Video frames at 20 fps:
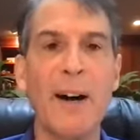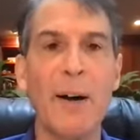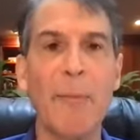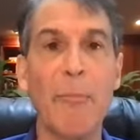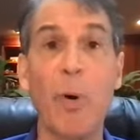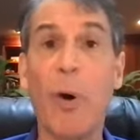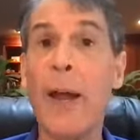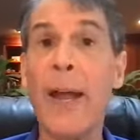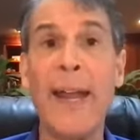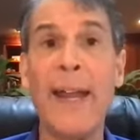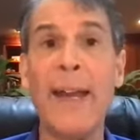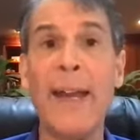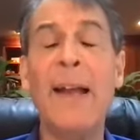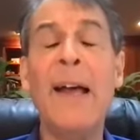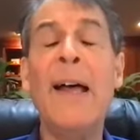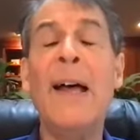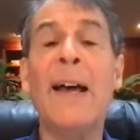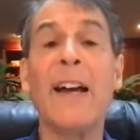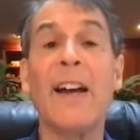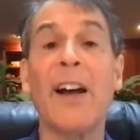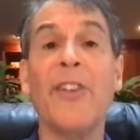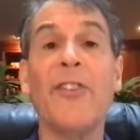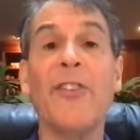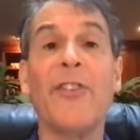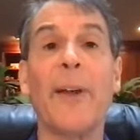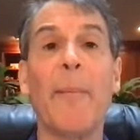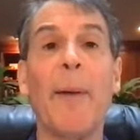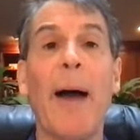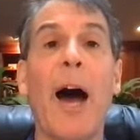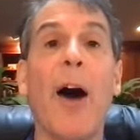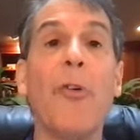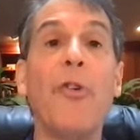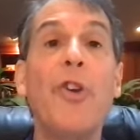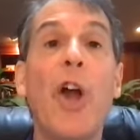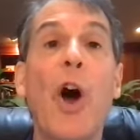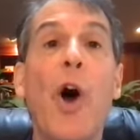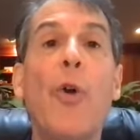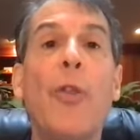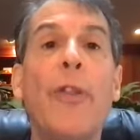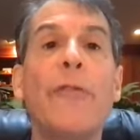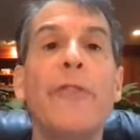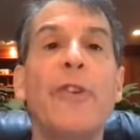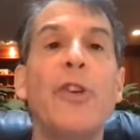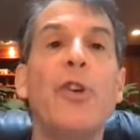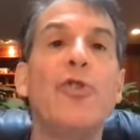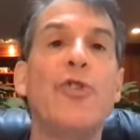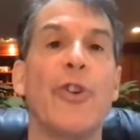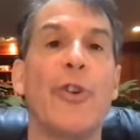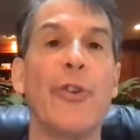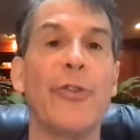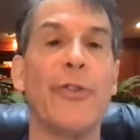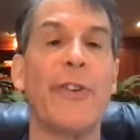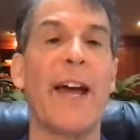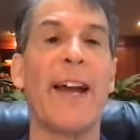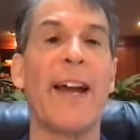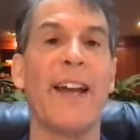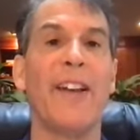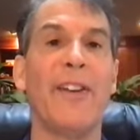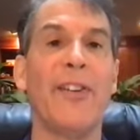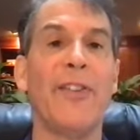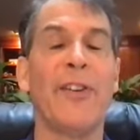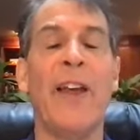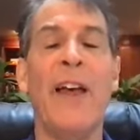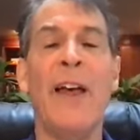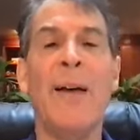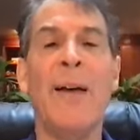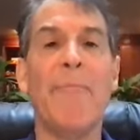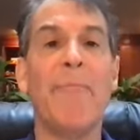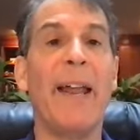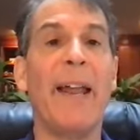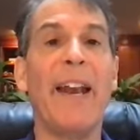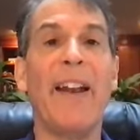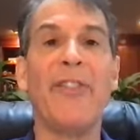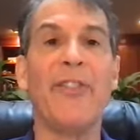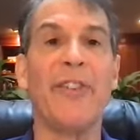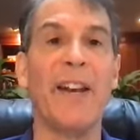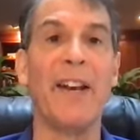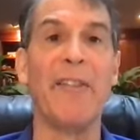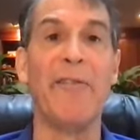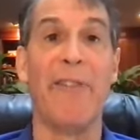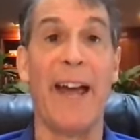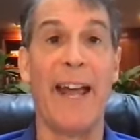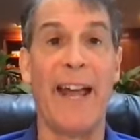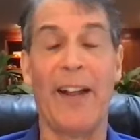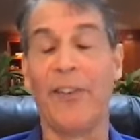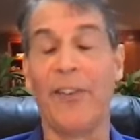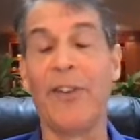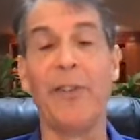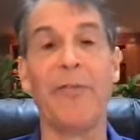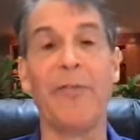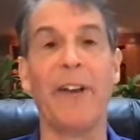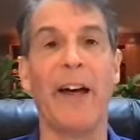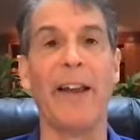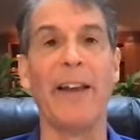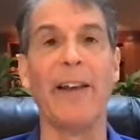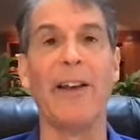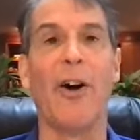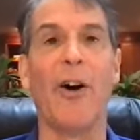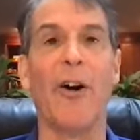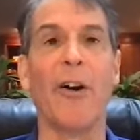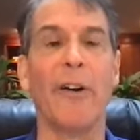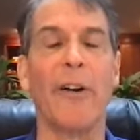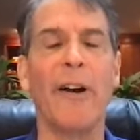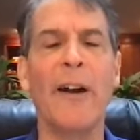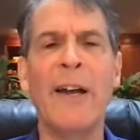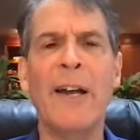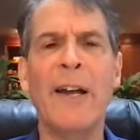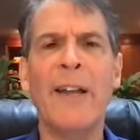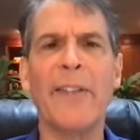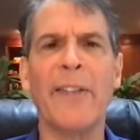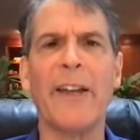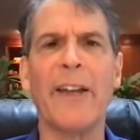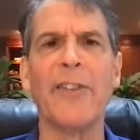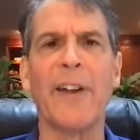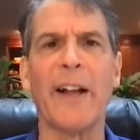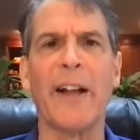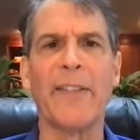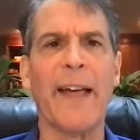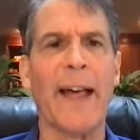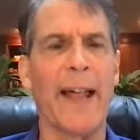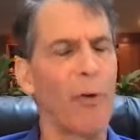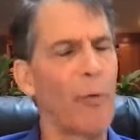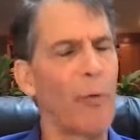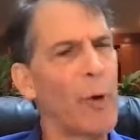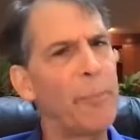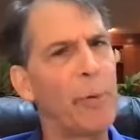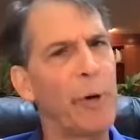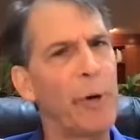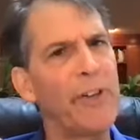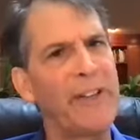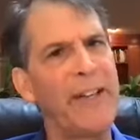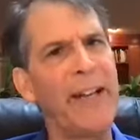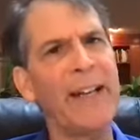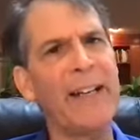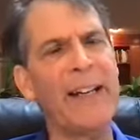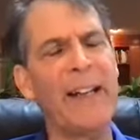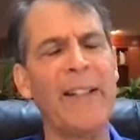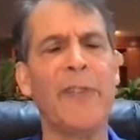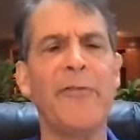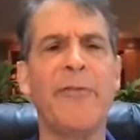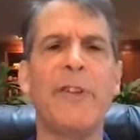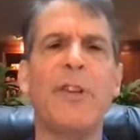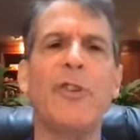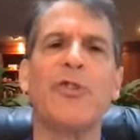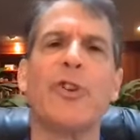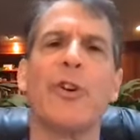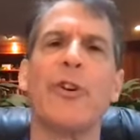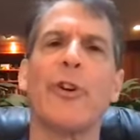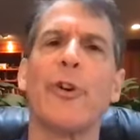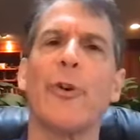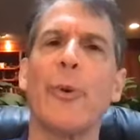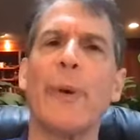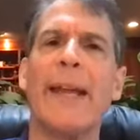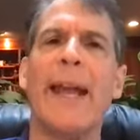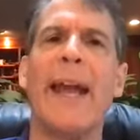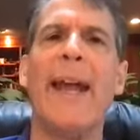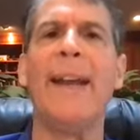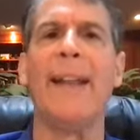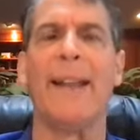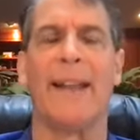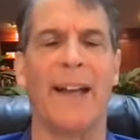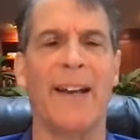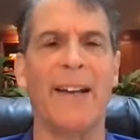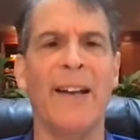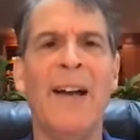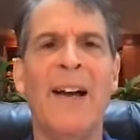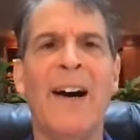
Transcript: brain can somehow know the future seconds, minutes in advance, if not longer. Things like that. Are we predicting the future or creating it?